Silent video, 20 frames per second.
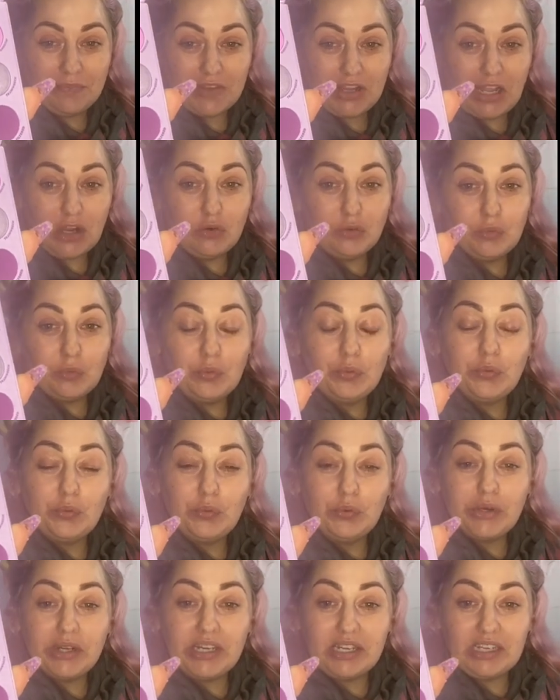Are
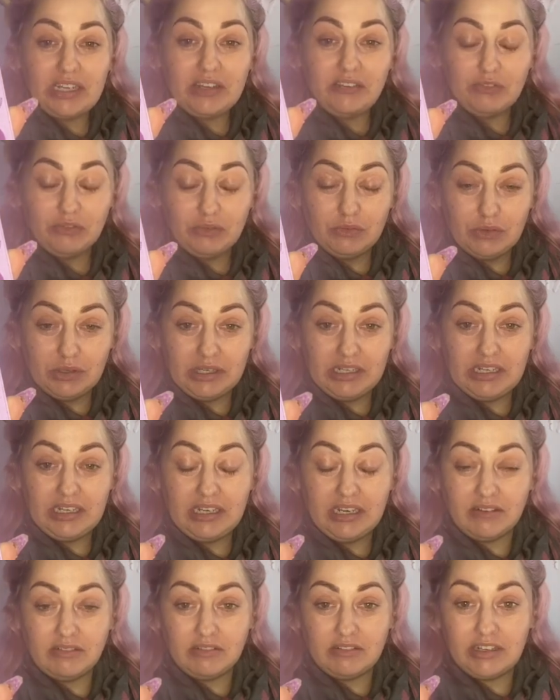really, really
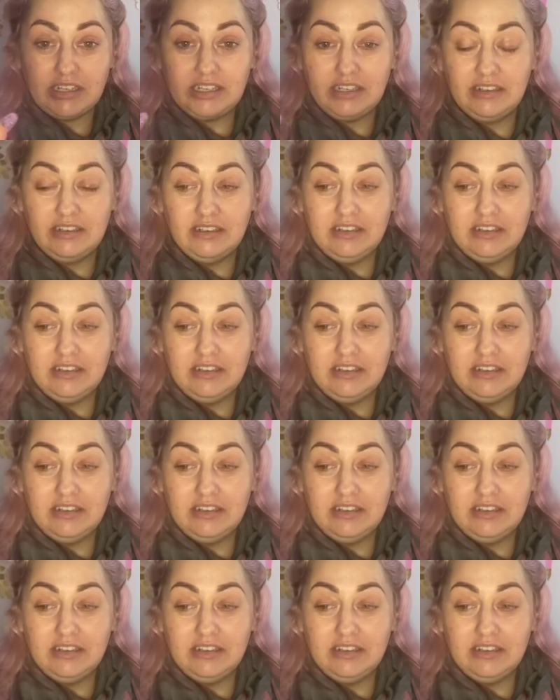lovely.